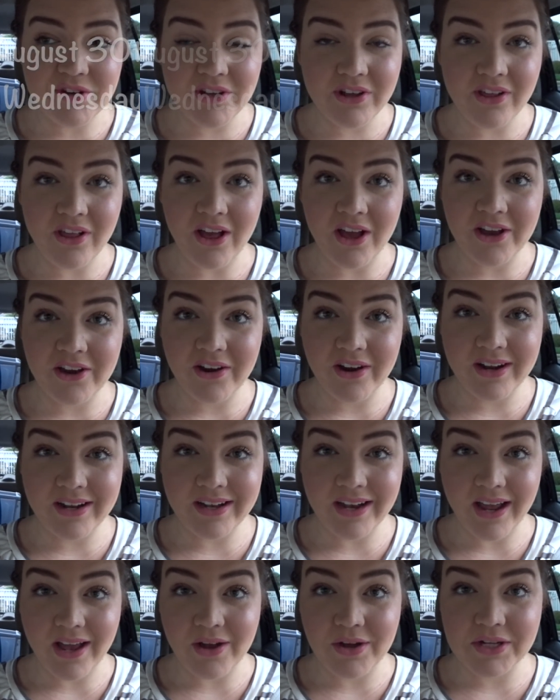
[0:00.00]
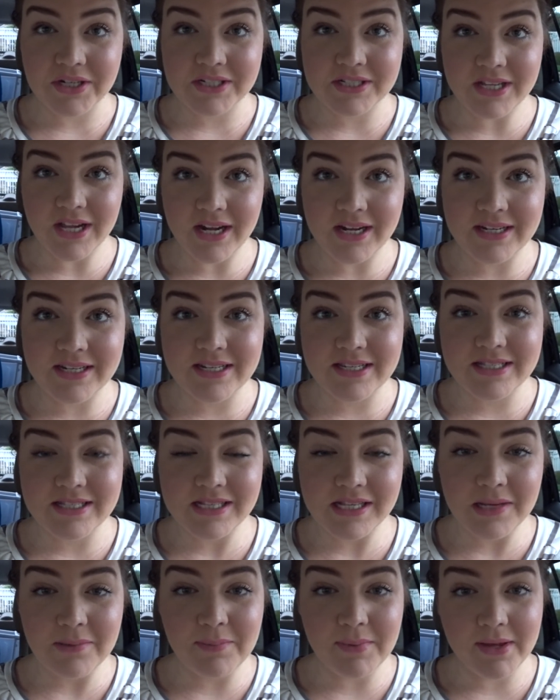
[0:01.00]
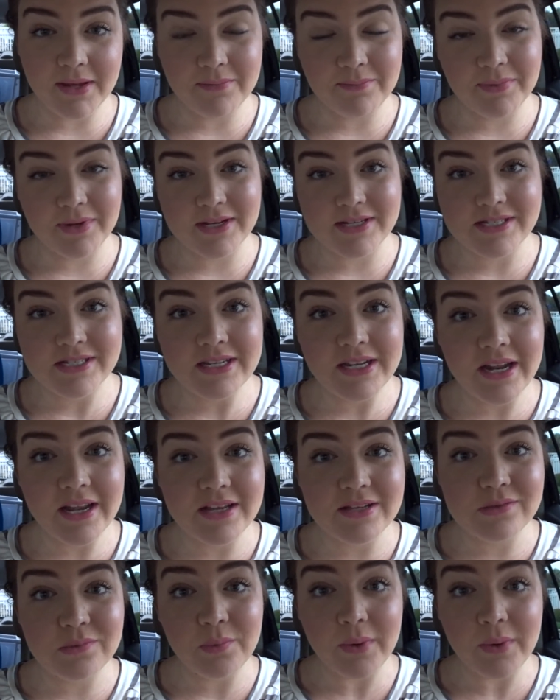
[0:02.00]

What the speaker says: o'clock right now. I decided to sleep in because today's